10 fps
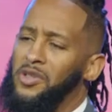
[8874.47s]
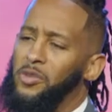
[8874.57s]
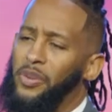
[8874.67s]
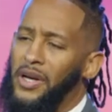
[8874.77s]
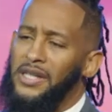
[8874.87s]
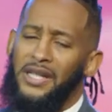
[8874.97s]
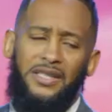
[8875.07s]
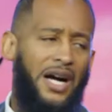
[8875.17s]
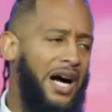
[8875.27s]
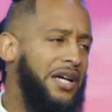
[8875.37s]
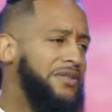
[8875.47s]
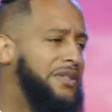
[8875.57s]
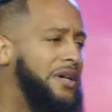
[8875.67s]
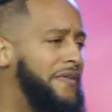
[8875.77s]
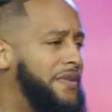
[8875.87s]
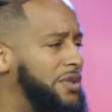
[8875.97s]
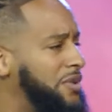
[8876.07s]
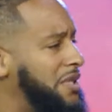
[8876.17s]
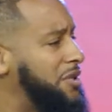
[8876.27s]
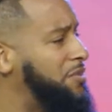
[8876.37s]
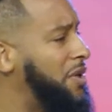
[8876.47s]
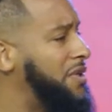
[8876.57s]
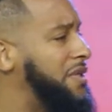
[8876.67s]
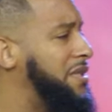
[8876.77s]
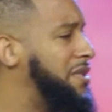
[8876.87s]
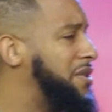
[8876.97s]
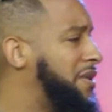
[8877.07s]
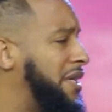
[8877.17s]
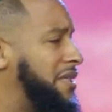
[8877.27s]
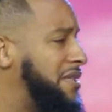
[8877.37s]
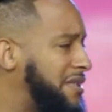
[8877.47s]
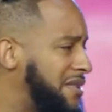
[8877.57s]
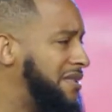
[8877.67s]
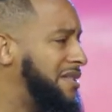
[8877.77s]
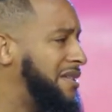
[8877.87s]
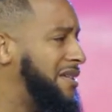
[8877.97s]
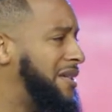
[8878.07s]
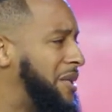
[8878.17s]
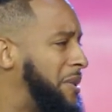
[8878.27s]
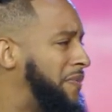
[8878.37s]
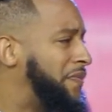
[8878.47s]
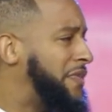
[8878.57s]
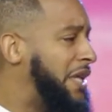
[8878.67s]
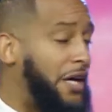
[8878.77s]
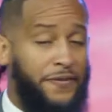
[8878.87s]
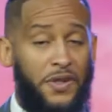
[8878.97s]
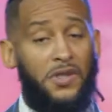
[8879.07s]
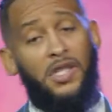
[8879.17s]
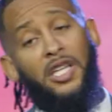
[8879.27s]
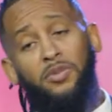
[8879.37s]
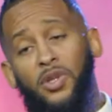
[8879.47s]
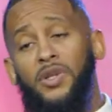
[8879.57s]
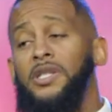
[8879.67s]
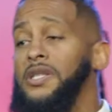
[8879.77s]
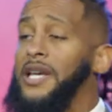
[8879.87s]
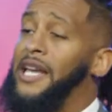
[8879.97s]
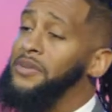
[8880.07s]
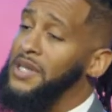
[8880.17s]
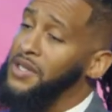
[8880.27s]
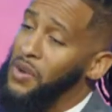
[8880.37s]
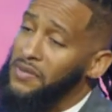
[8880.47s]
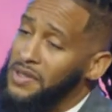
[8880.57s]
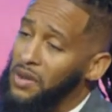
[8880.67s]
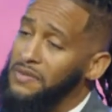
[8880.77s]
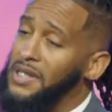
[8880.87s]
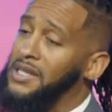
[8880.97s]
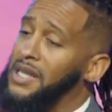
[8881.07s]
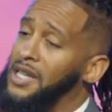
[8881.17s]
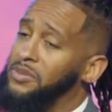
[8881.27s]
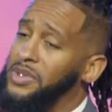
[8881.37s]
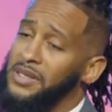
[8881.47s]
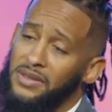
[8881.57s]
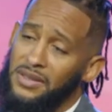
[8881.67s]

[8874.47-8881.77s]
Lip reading: We'll pray that God will cover you with his mercy and his grace. Not for you to keep doing the same thing over and over again, but